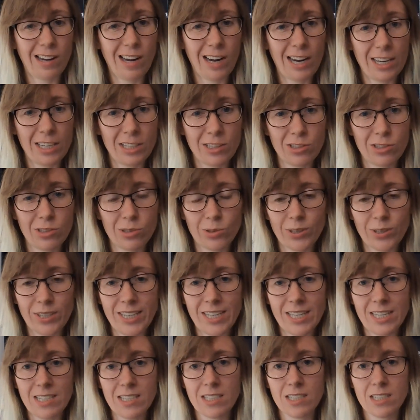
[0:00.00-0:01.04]

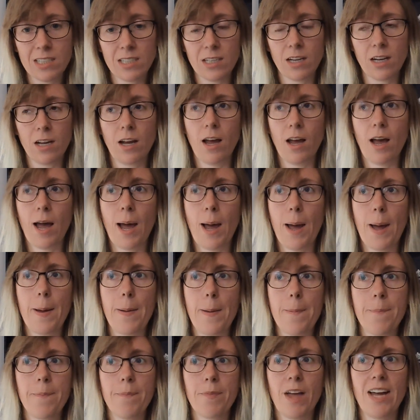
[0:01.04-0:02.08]
enjoyed.
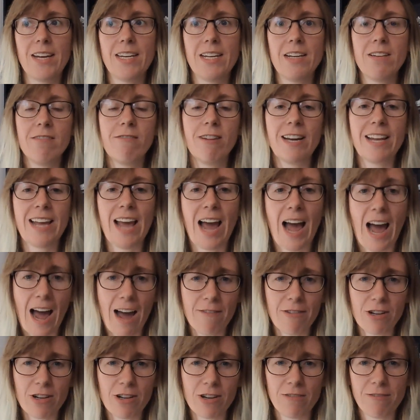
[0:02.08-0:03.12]
I didn't really
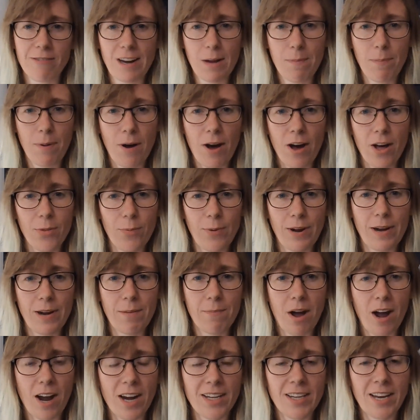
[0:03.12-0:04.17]
have a career pathway in
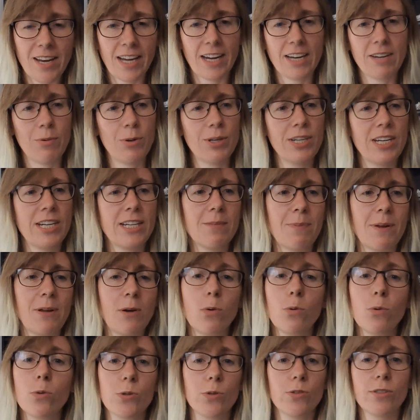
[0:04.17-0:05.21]
mind. Like I wanted to be
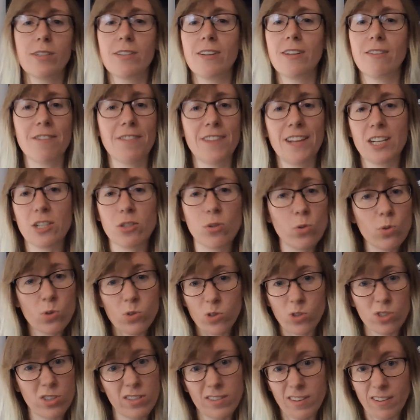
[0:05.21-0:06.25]
all sorts of different things, all
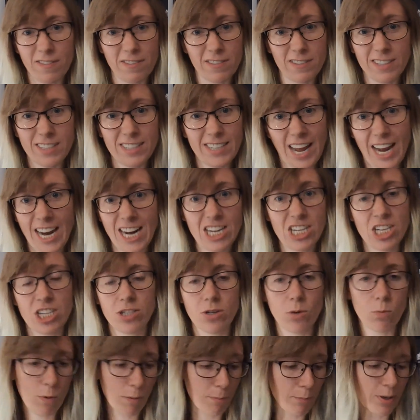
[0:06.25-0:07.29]
sorts of different stages.
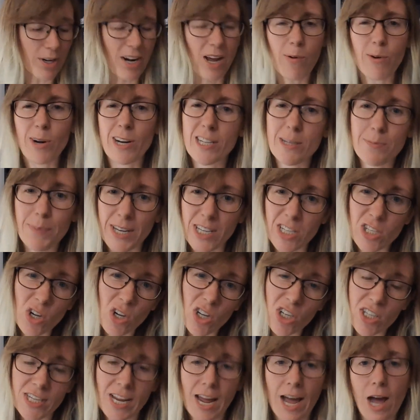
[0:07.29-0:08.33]
At one point I wanted to be a
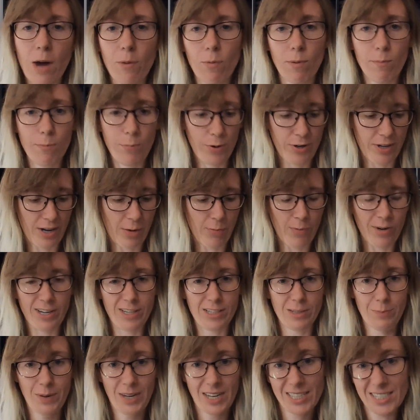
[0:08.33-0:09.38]
doctor, at one point I
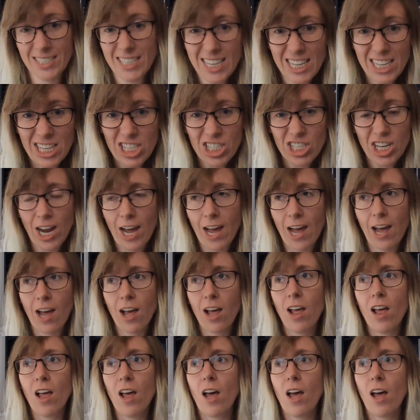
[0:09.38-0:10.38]
wanted to be a teacher, at